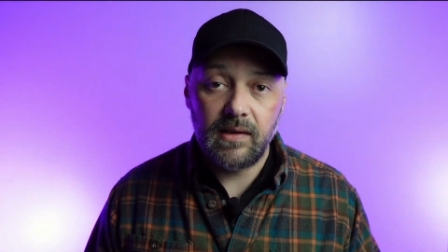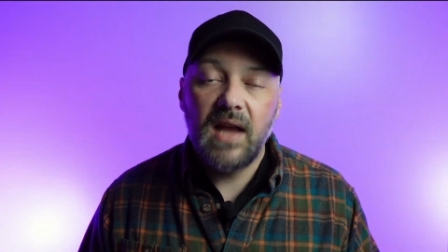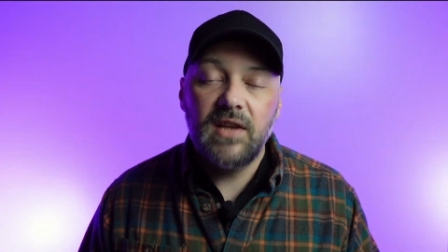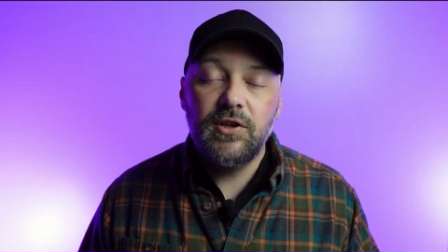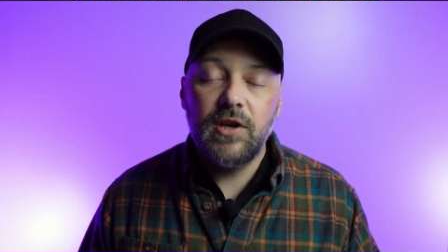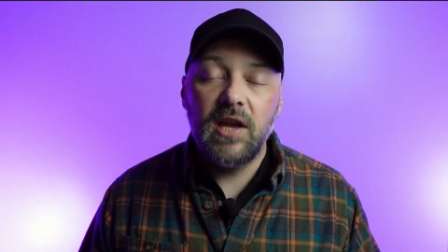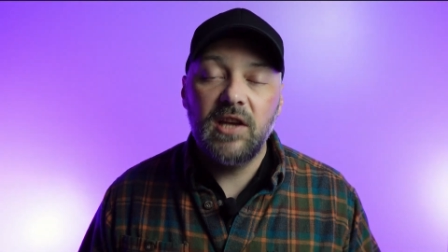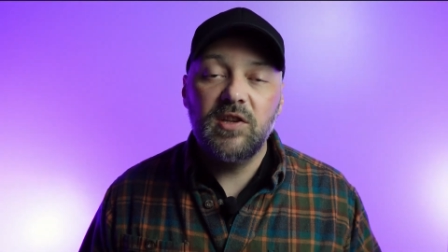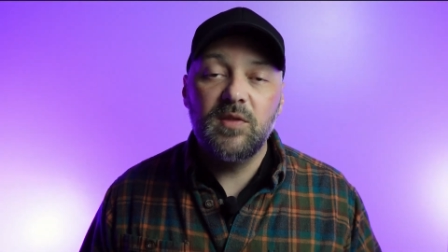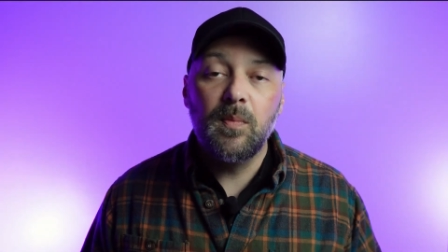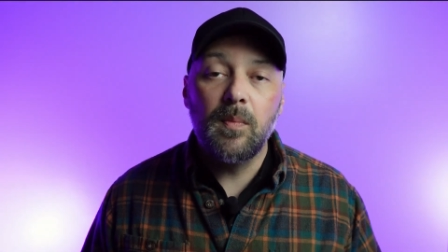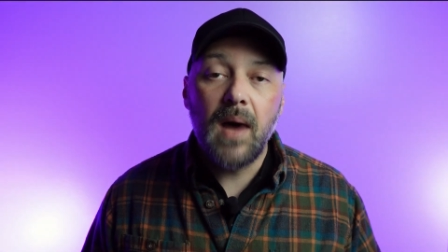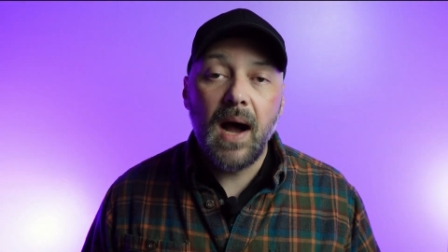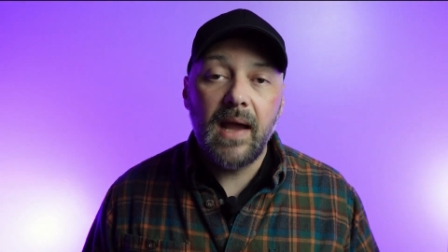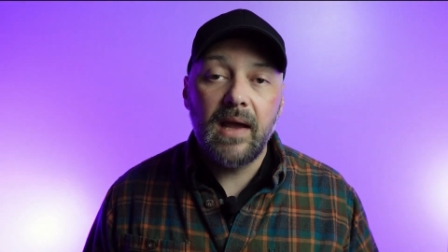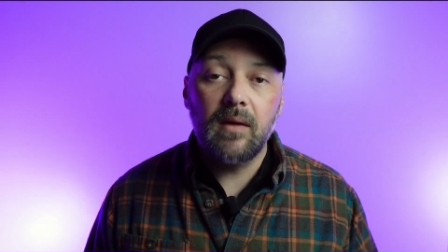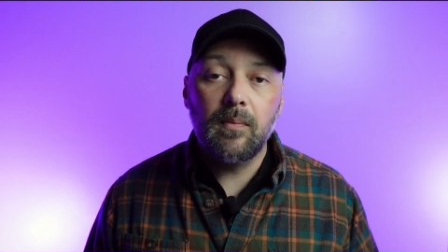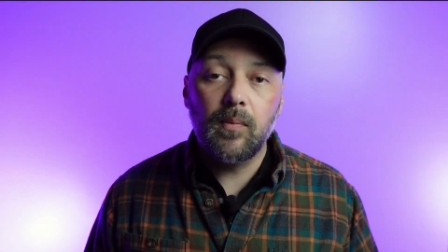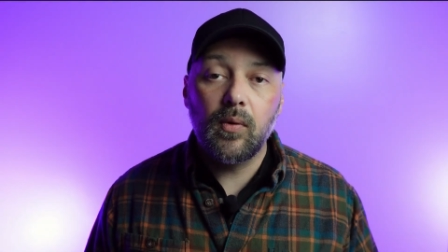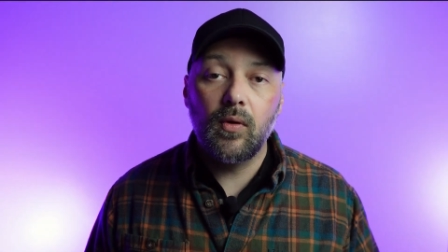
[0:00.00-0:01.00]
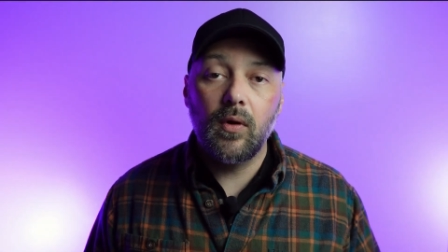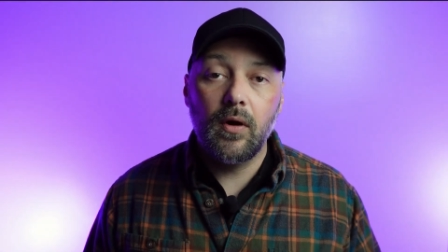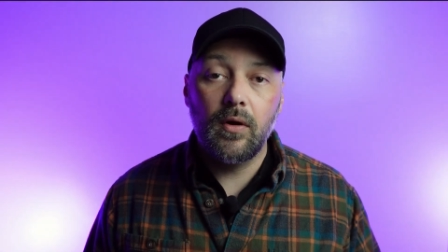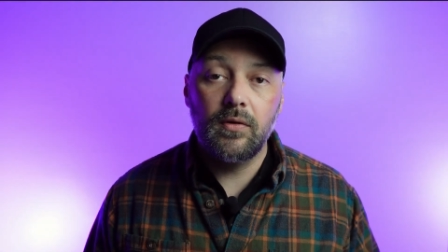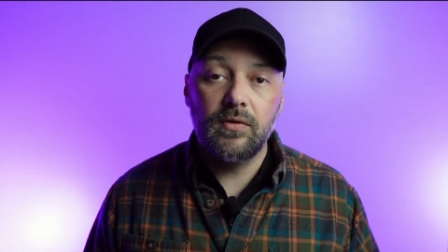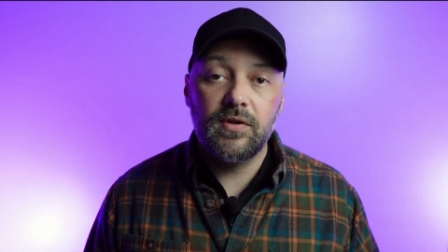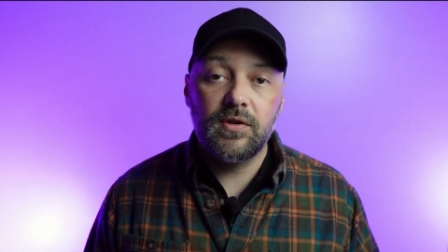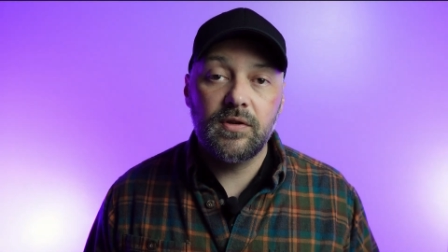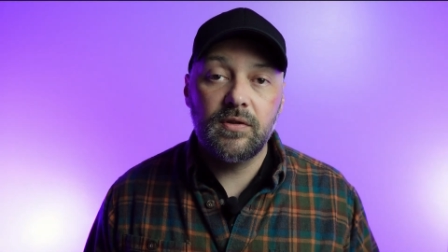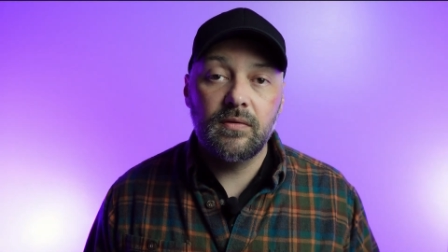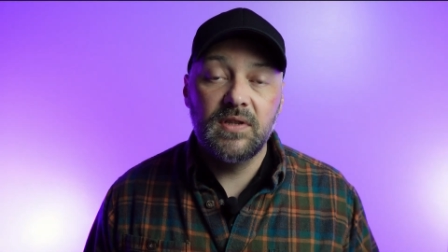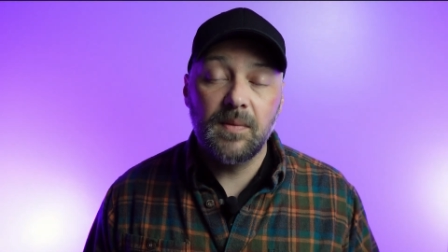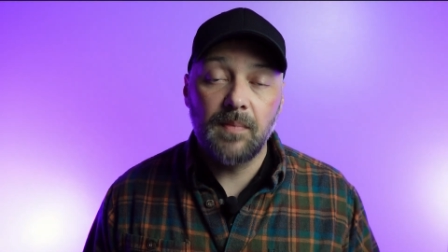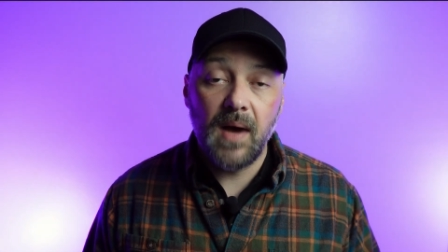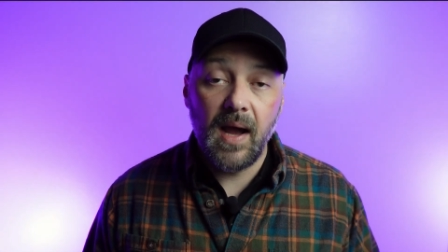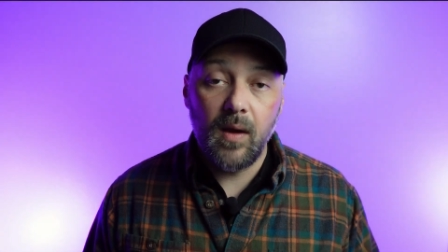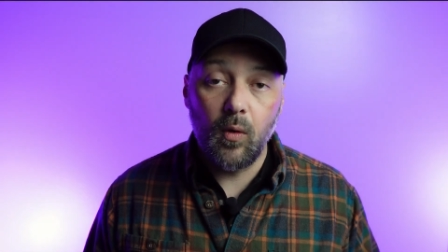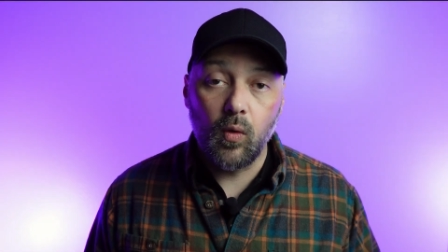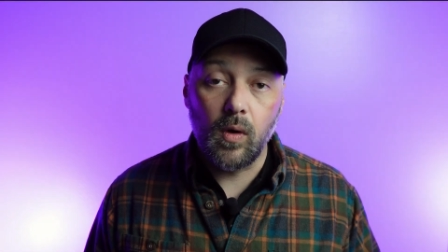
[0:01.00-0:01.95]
I changed my approach to my